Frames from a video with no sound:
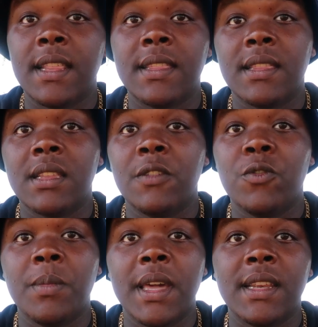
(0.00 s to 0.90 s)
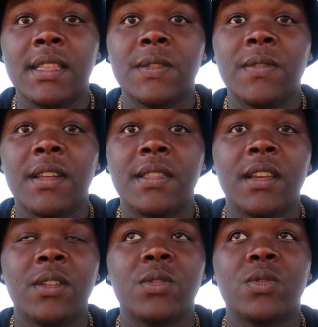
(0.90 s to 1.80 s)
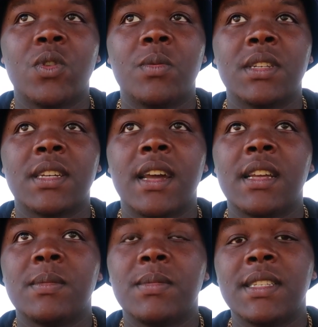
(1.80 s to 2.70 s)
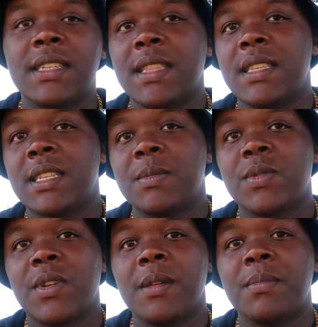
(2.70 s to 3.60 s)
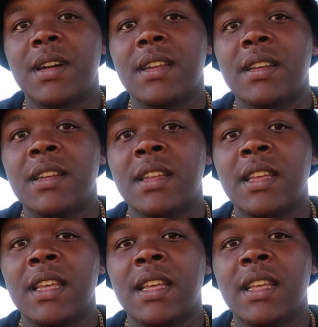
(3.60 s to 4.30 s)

And if you made it this far, thank you so much, guys. Please hit the subscribe button.